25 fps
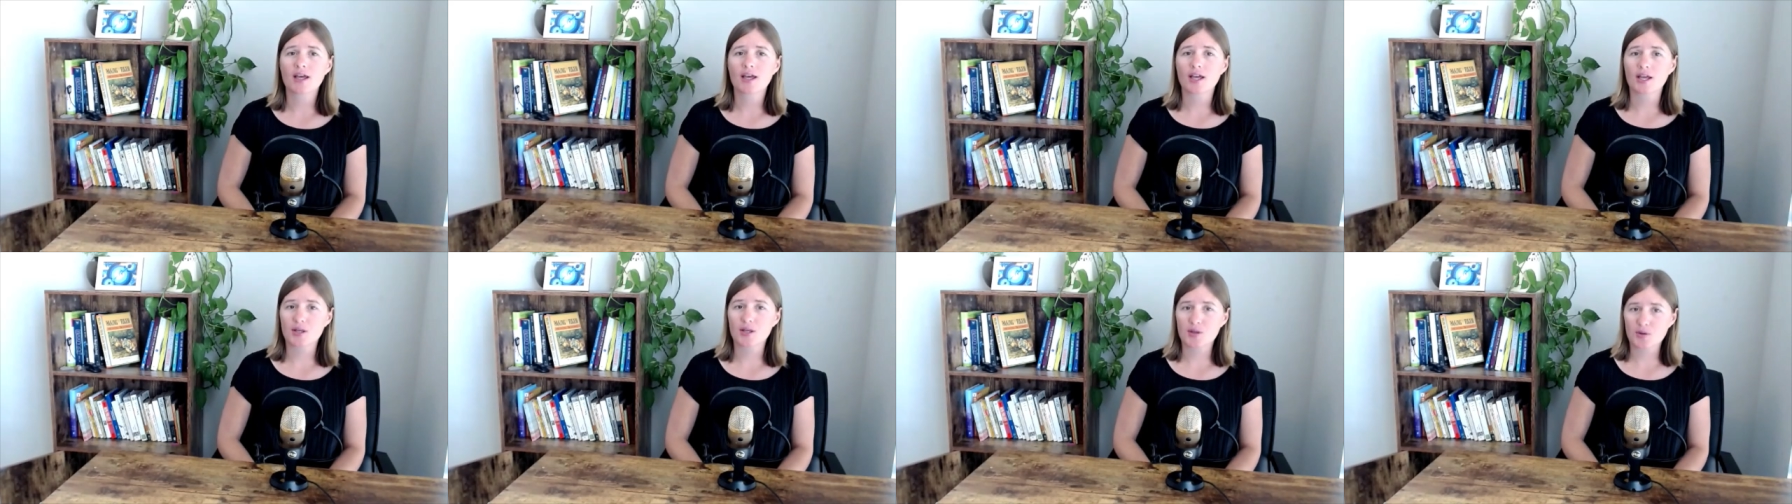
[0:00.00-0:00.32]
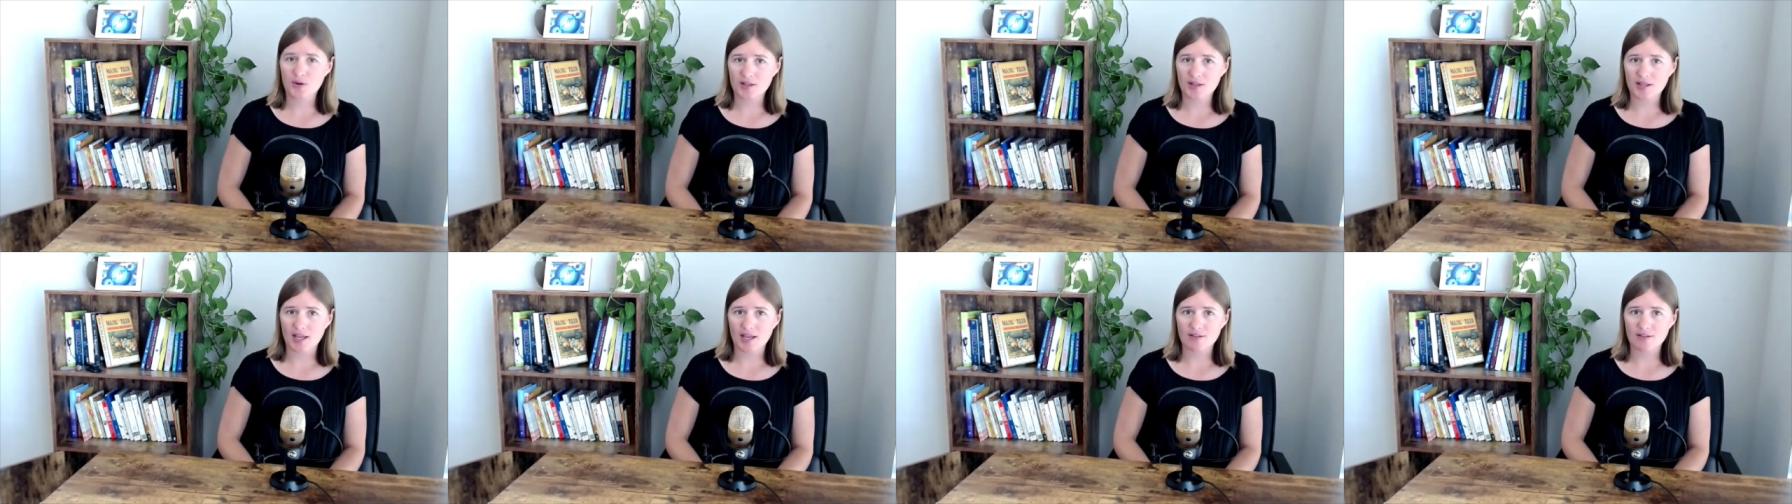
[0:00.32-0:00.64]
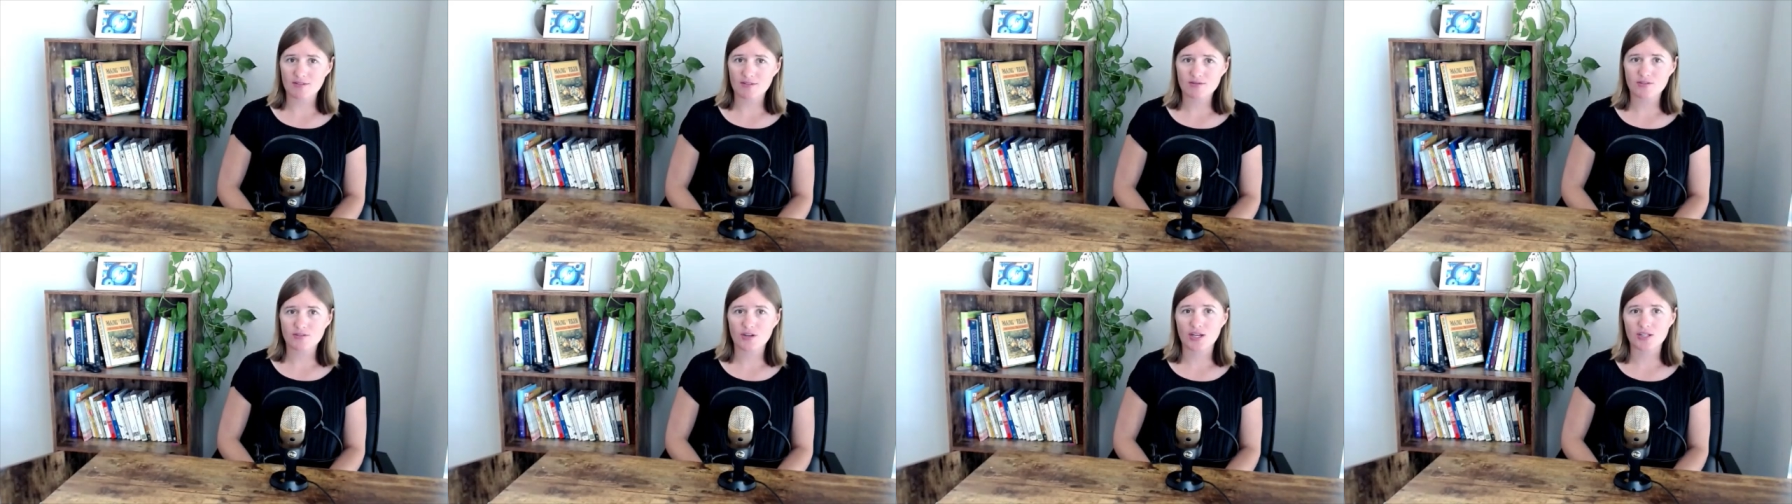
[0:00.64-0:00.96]
in your
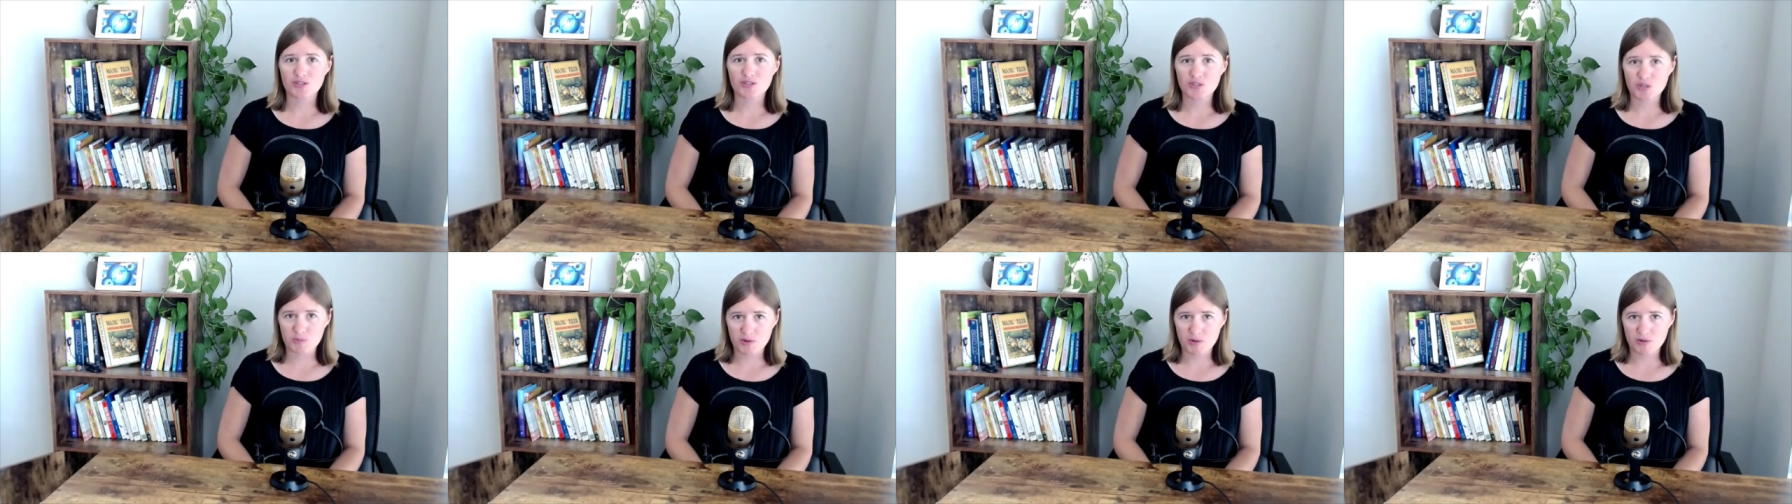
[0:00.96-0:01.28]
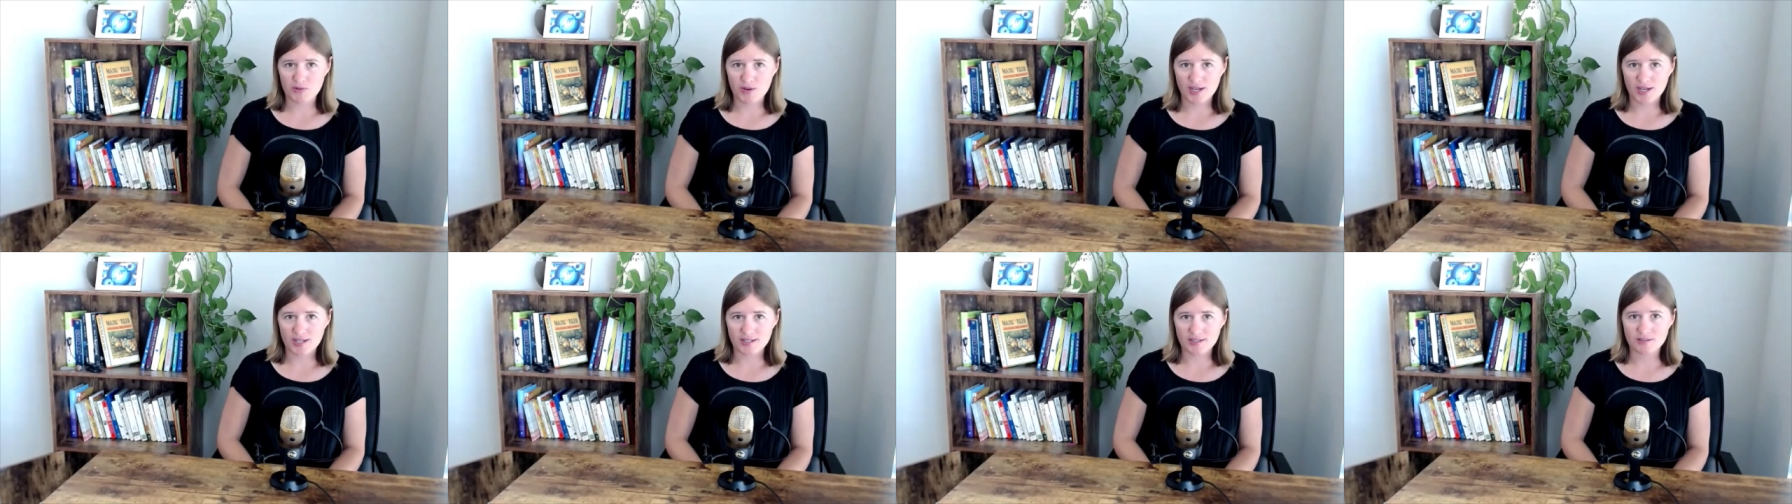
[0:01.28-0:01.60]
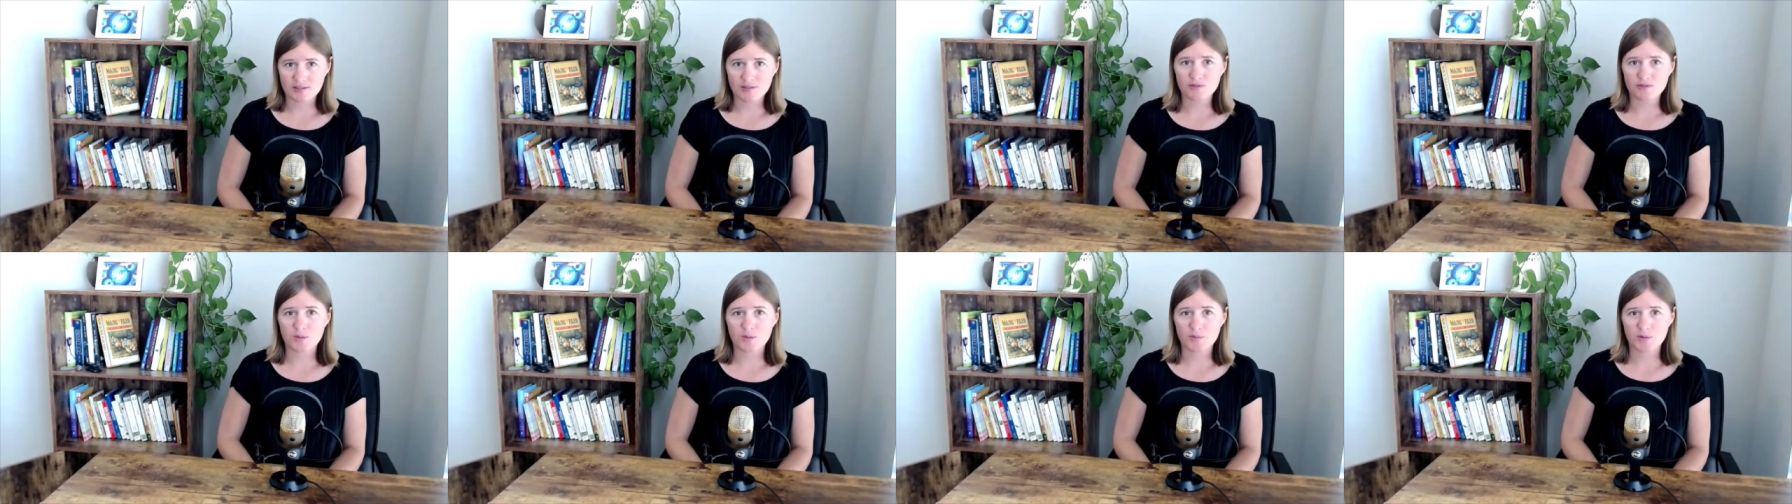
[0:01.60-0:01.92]
life as you move on
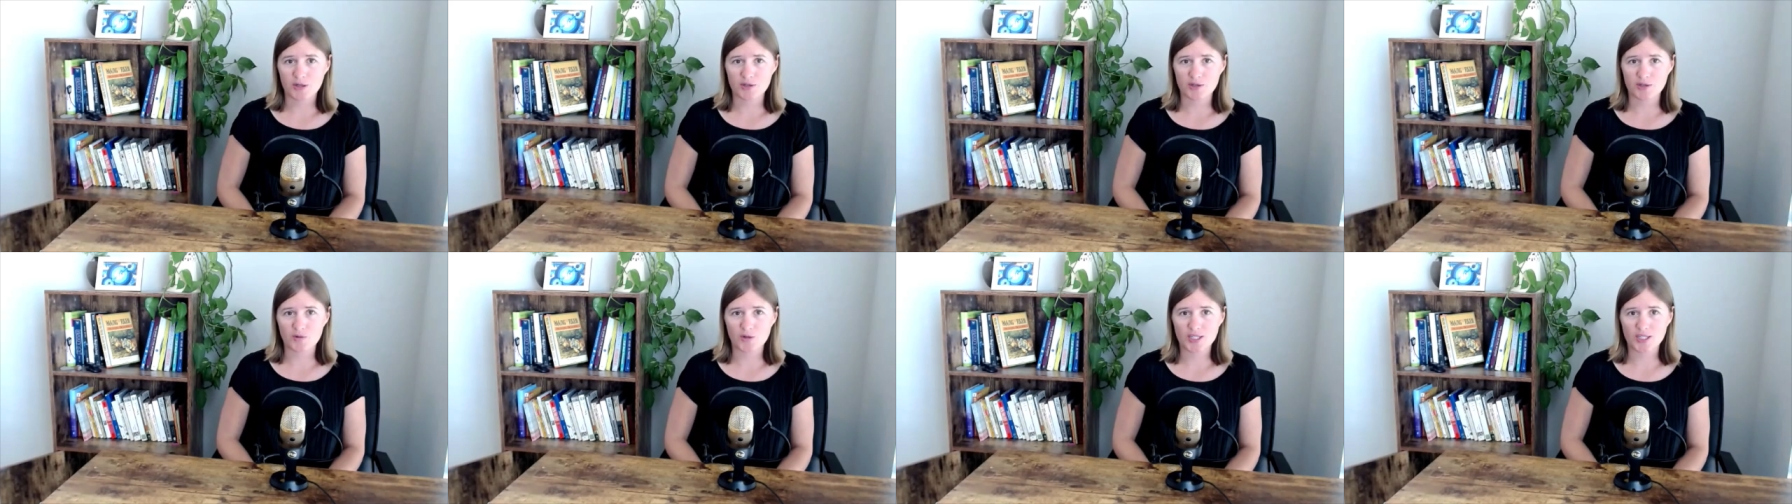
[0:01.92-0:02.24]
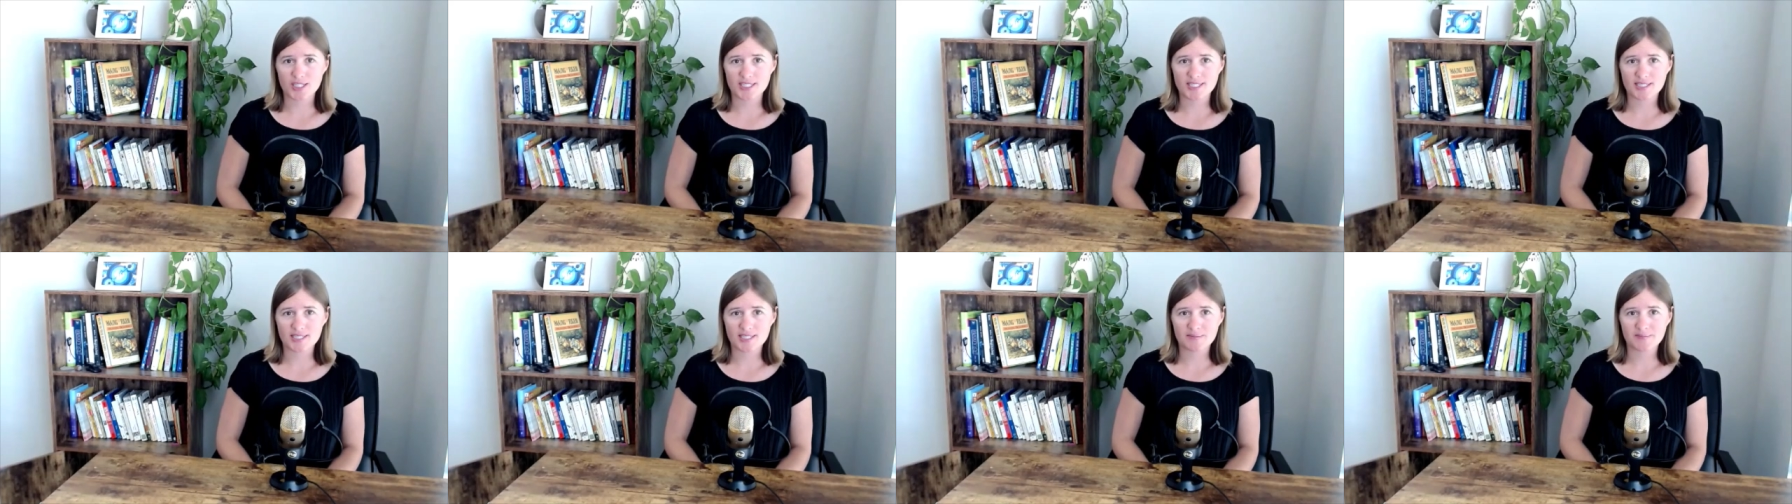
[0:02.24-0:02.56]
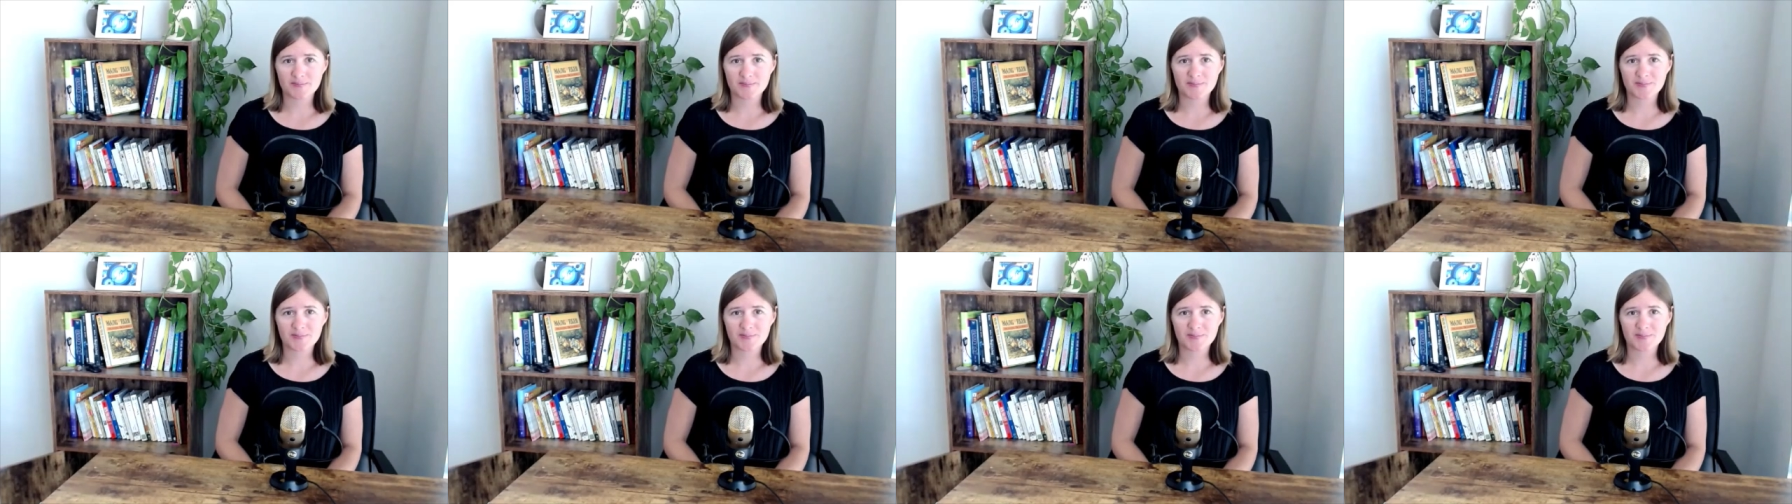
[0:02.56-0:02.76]
from your divorce.